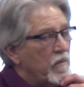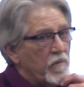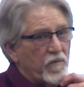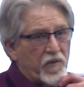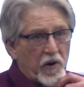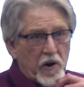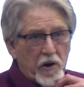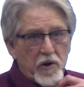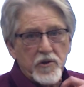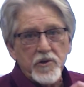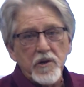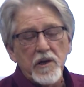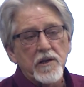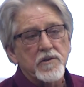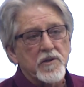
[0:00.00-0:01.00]

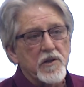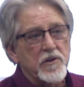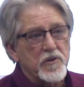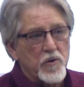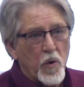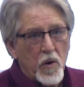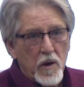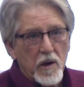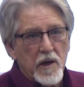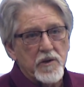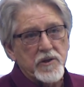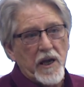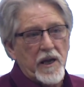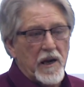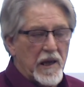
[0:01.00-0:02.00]
First is the soil is
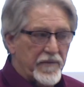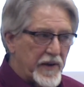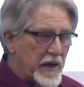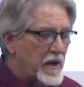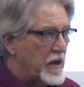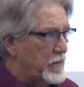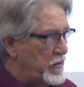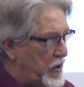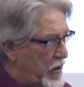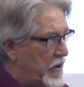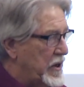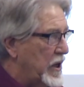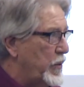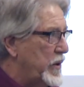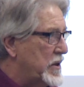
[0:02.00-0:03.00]
a living
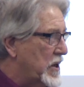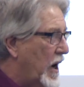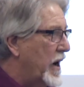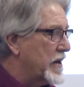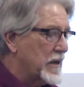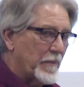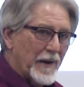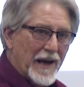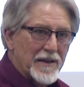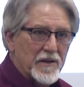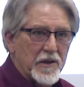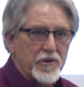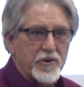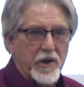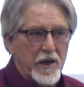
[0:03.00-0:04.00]
community. We talked about
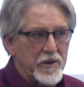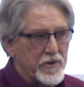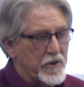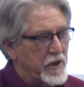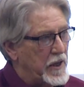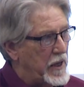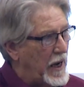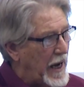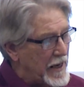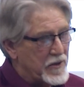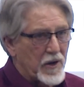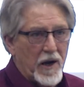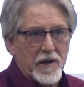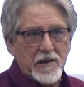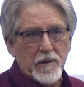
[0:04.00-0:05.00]
this yesterday. I
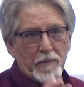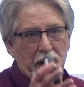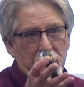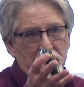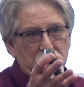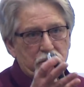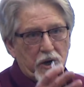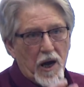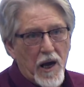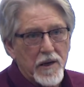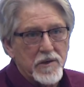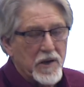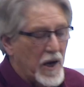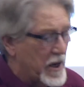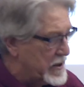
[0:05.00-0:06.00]
talked about it. John
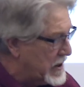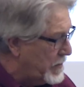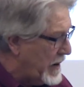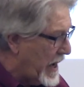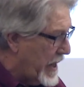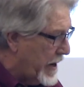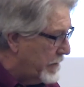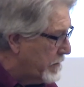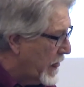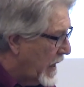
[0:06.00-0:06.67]
talked about it.